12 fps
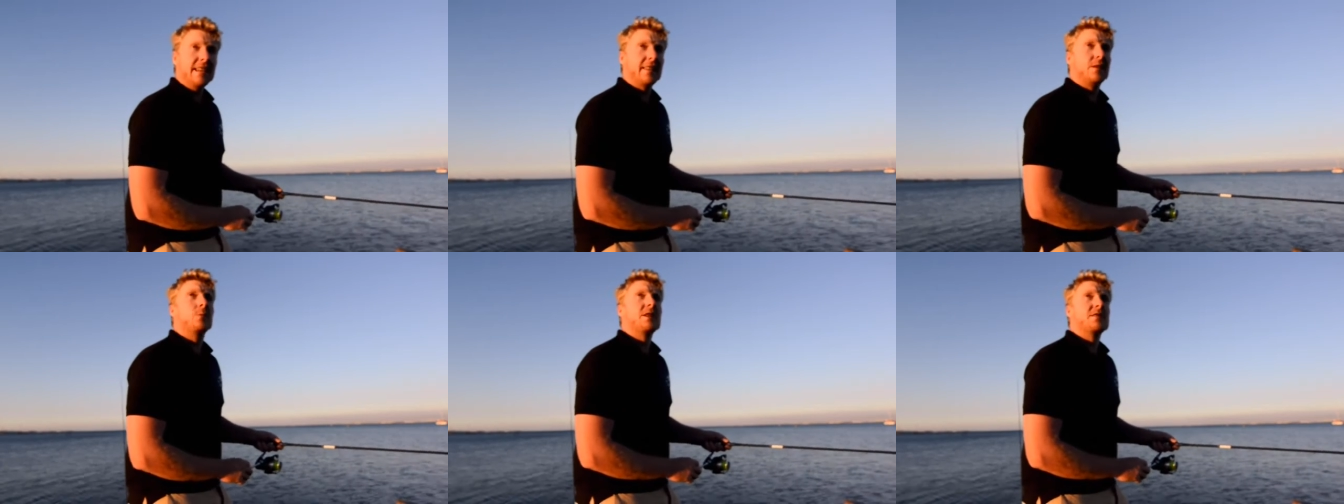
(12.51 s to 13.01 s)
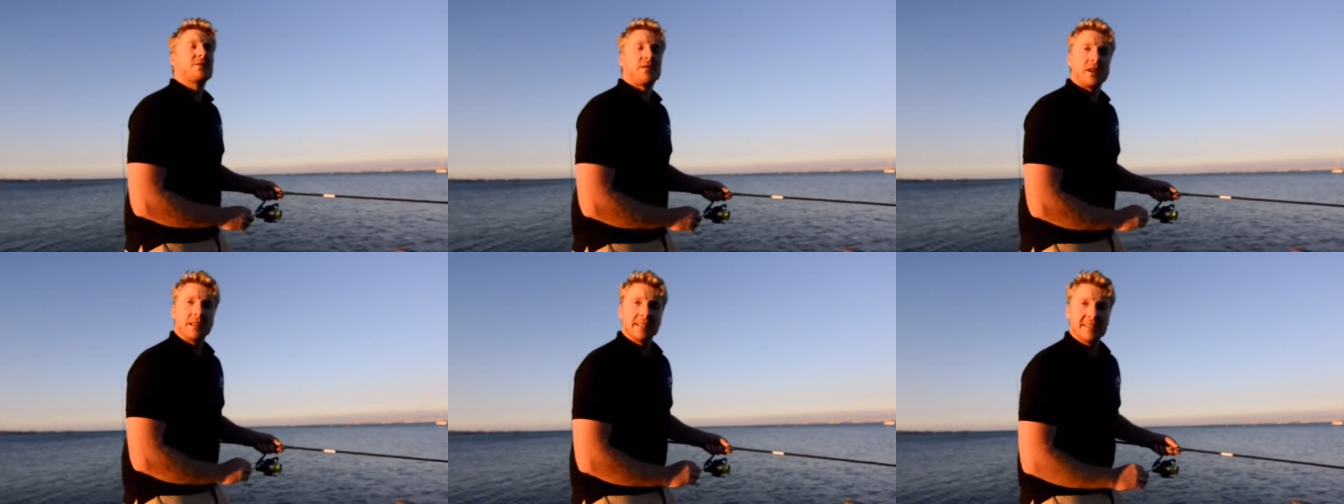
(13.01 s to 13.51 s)
and the wind's
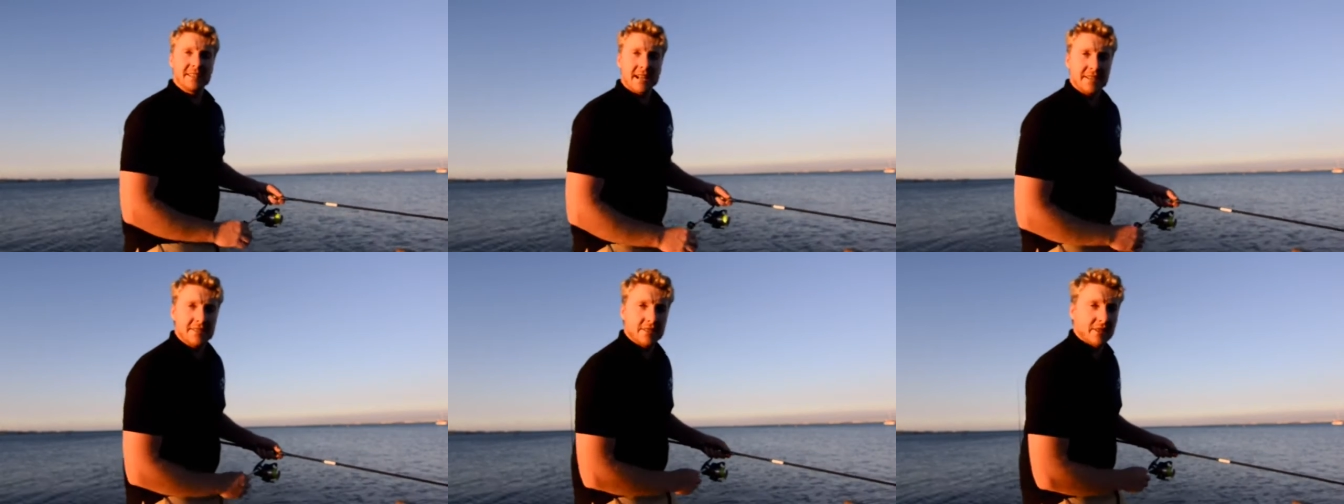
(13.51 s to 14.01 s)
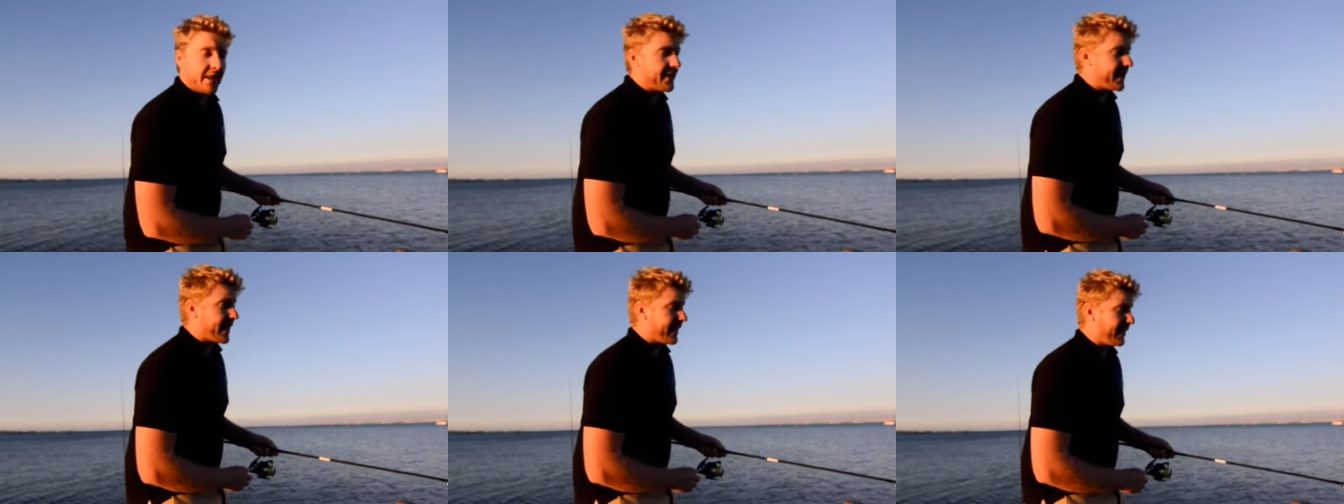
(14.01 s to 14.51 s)
finally starting to die
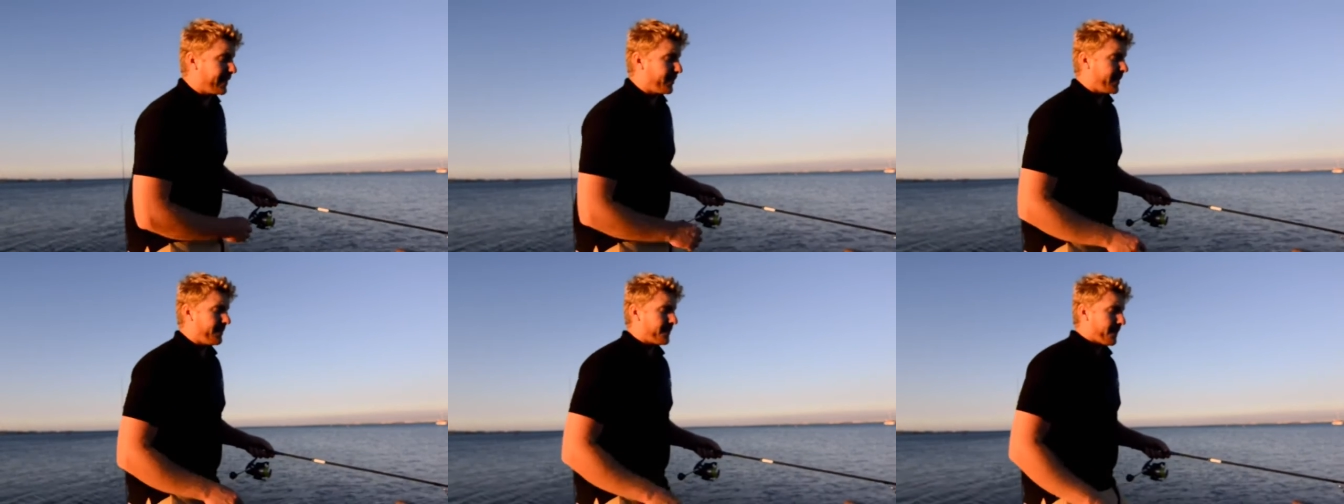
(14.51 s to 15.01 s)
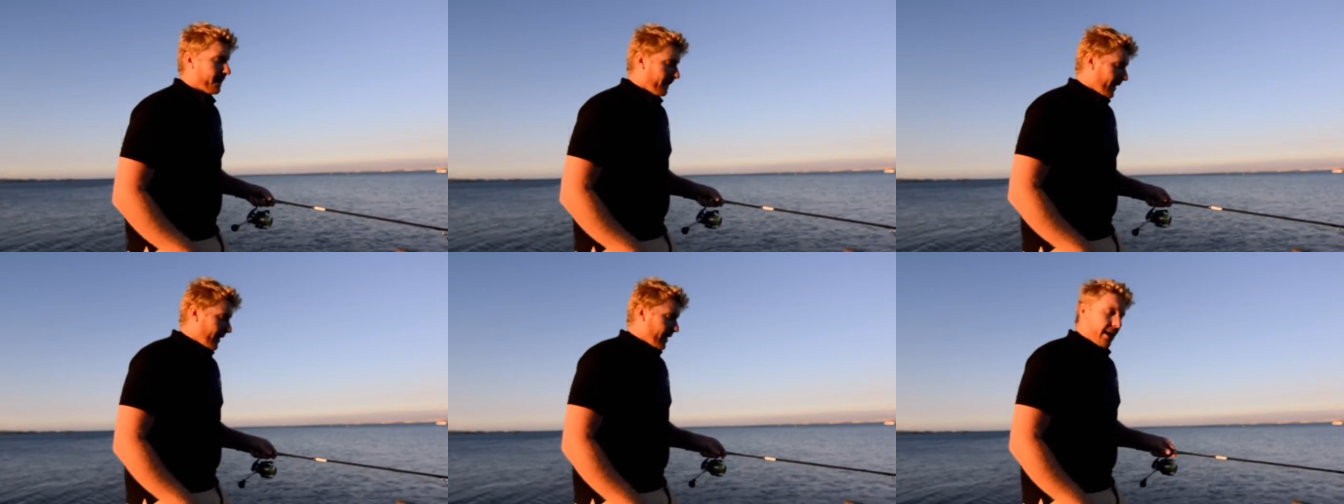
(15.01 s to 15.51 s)
down a little bit.
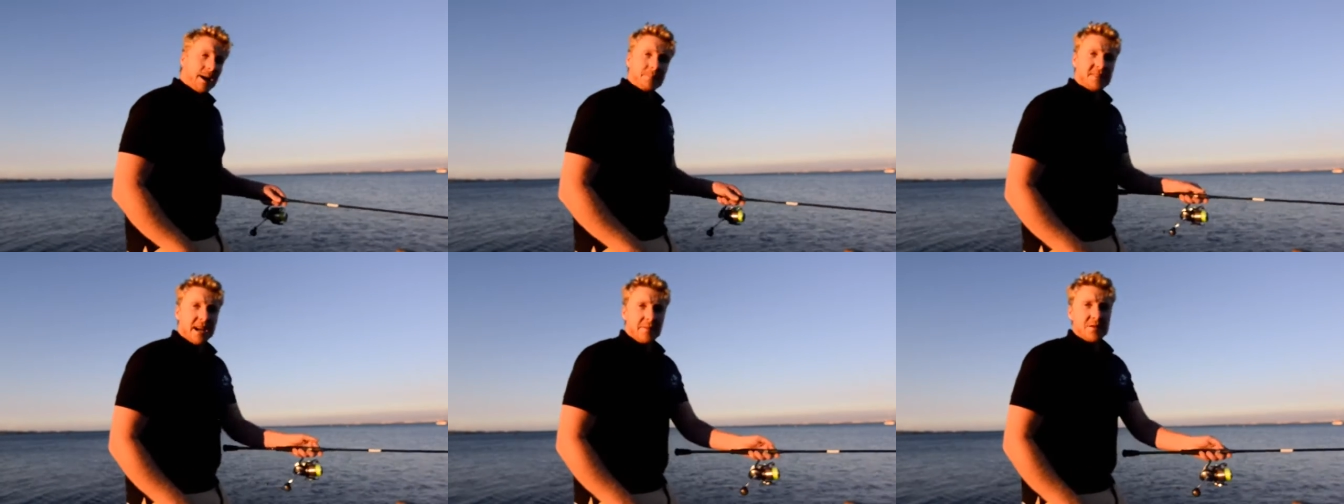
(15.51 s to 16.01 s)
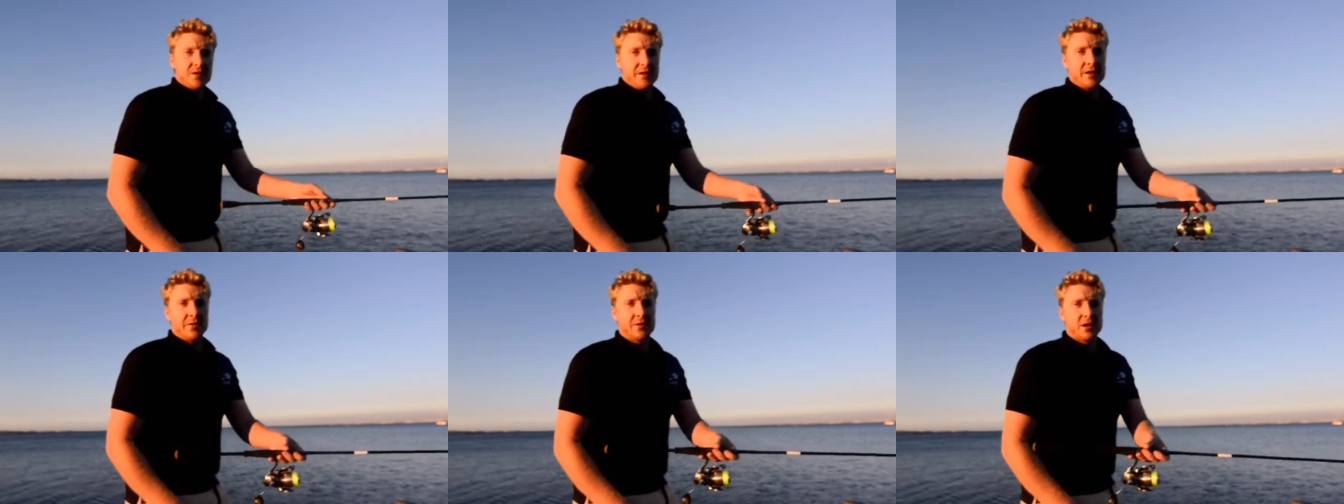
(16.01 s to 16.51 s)
This
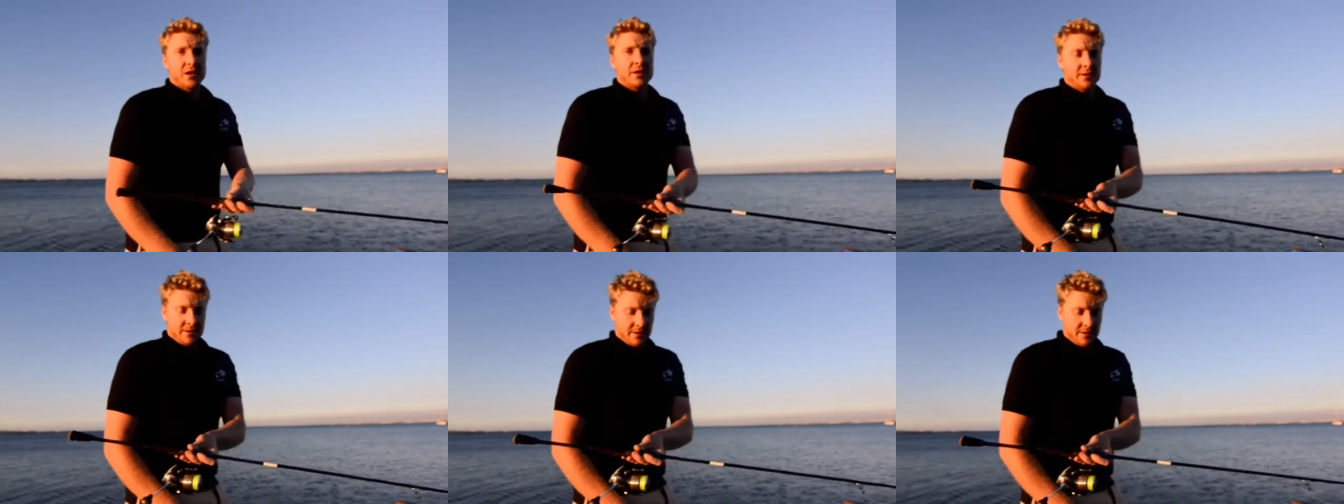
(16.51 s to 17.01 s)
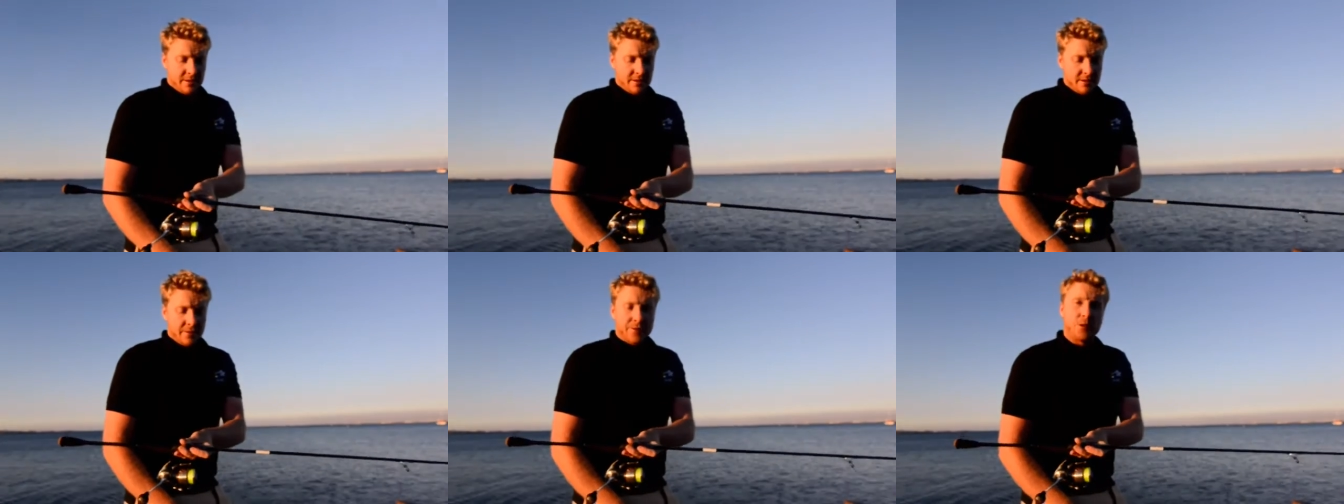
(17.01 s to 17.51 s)
afternoon I've got
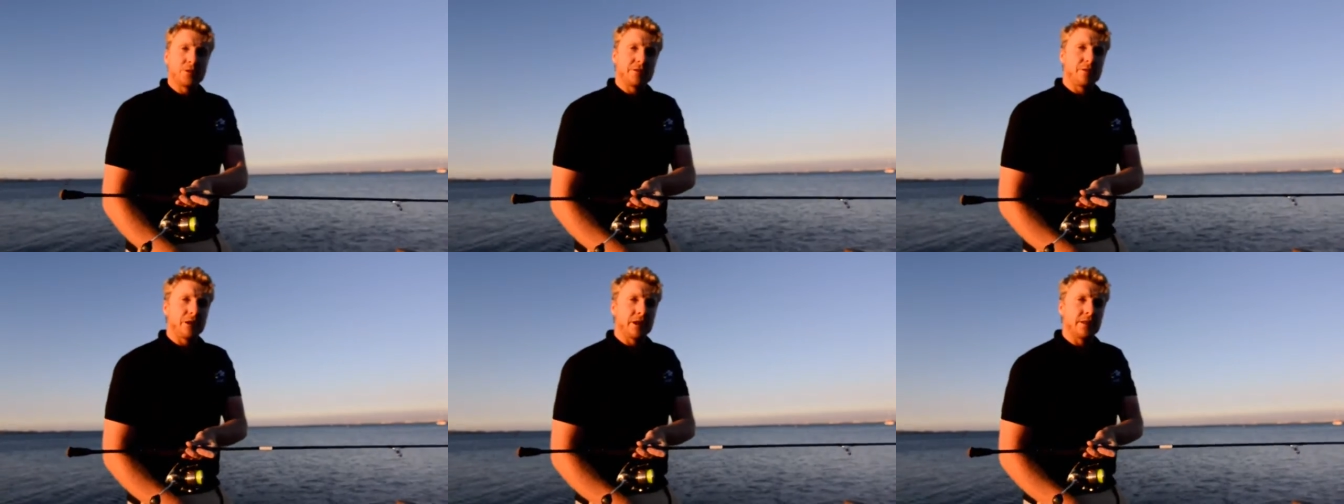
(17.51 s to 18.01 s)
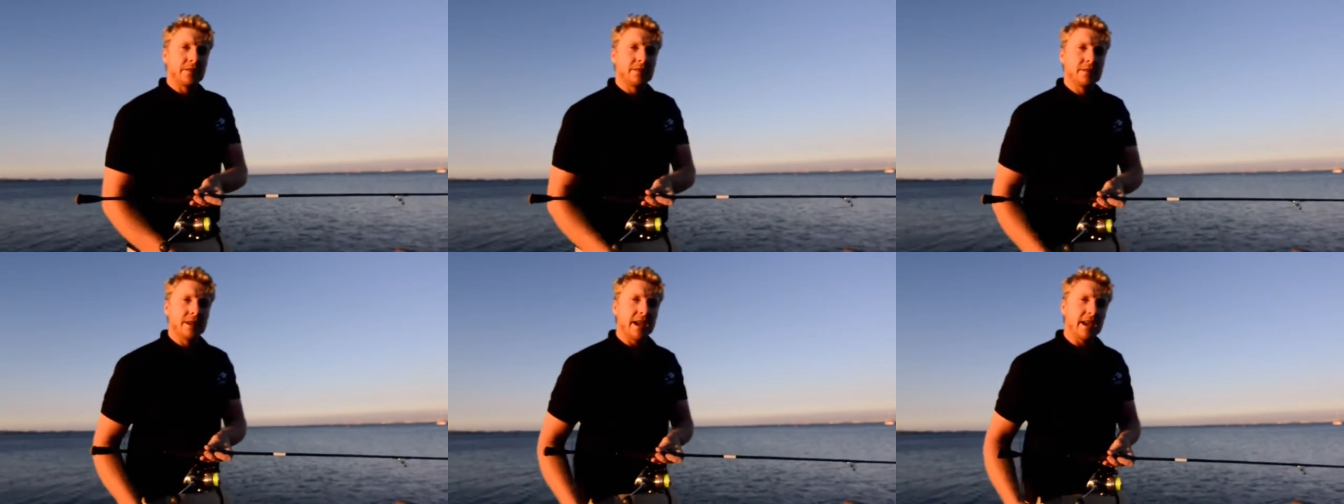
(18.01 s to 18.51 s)
4 different
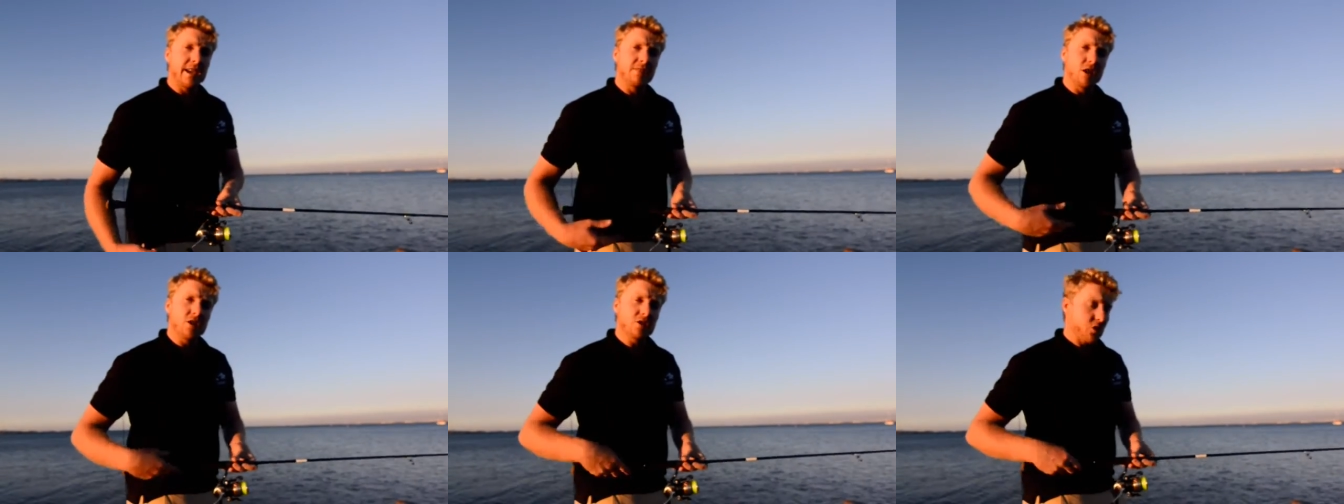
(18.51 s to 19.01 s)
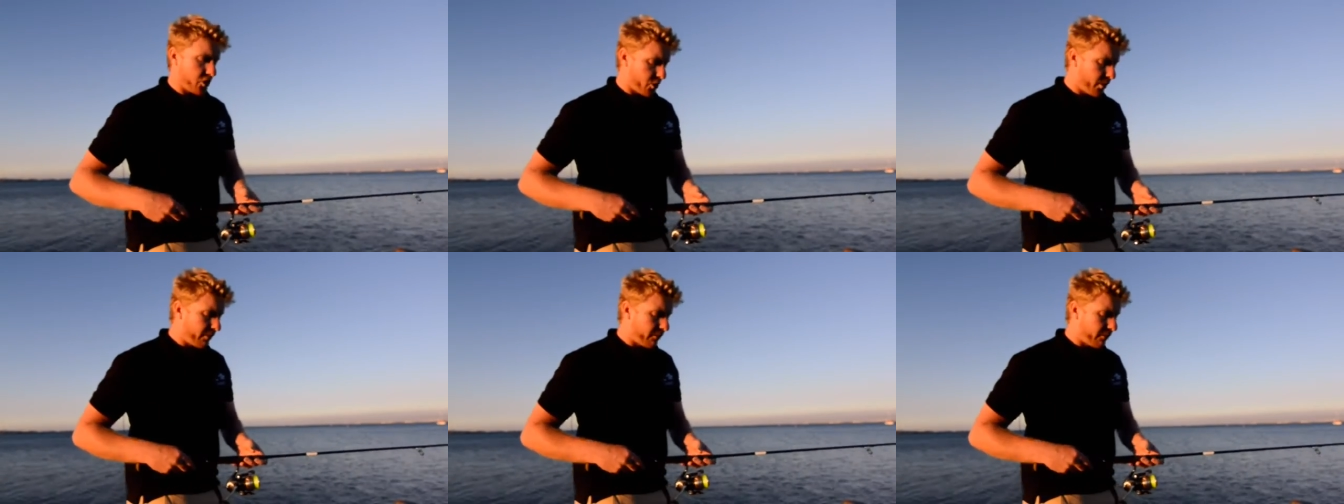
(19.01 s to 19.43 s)
eggy rods or squid